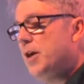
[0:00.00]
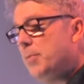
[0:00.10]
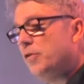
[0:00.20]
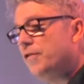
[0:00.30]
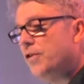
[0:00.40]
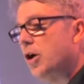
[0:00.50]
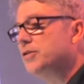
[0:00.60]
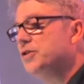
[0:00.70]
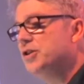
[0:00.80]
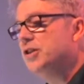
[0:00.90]
People
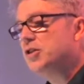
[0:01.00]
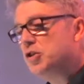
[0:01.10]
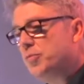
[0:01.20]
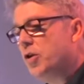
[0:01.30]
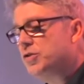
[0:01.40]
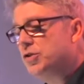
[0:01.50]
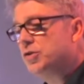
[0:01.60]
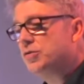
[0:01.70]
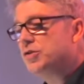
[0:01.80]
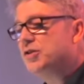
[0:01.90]
flock to Jesus,
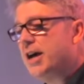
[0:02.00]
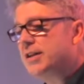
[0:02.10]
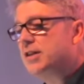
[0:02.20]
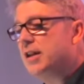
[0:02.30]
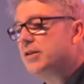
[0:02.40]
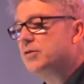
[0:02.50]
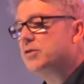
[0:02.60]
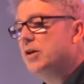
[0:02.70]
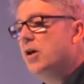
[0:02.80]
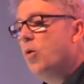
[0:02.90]
prostitutes, tax
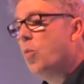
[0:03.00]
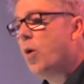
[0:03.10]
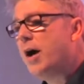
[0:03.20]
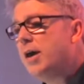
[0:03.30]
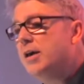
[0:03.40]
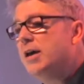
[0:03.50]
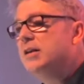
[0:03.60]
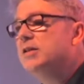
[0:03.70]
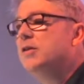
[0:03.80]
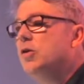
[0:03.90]
collectors. Why
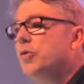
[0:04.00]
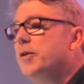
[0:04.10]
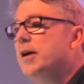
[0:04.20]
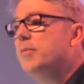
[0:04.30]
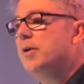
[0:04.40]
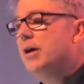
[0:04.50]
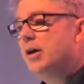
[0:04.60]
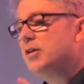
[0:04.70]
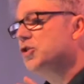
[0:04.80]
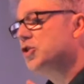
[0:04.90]
did they go to him?
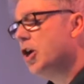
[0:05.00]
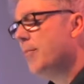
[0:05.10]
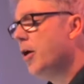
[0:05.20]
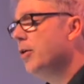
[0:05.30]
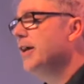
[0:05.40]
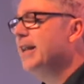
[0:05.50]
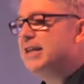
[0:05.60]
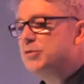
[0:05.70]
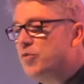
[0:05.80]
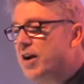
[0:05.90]
Because somehow in
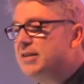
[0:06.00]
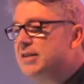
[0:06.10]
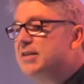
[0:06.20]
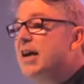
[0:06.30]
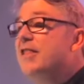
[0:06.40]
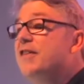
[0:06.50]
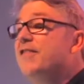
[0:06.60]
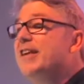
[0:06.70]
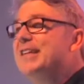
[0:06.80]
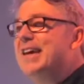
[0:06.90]
his presence, they
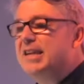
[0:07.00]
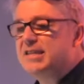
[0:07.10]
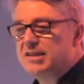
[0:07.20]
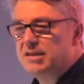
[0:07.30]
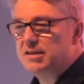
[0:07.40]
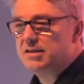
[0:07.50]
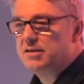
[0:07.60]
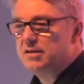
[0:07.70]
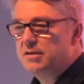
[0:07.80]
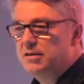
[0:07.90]
felt innocence.
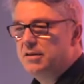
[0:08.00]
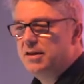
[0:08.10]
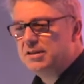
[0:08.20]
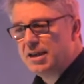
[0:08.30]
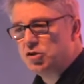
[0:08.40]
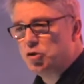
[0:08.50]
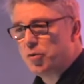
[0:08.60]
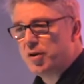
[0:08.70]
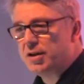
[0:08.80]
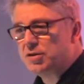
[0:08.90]
It's not
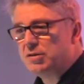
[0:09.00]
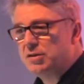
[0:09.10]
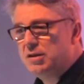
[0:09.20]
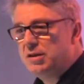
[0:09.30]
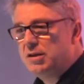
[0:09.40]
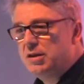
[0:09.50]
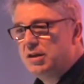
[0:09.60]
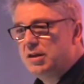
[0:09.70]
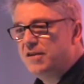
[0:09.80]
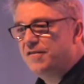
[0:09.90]
supernatural.
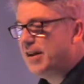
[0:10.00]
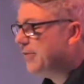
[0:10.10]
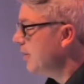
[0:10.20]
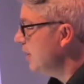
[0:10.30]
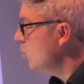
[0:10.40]
They felt that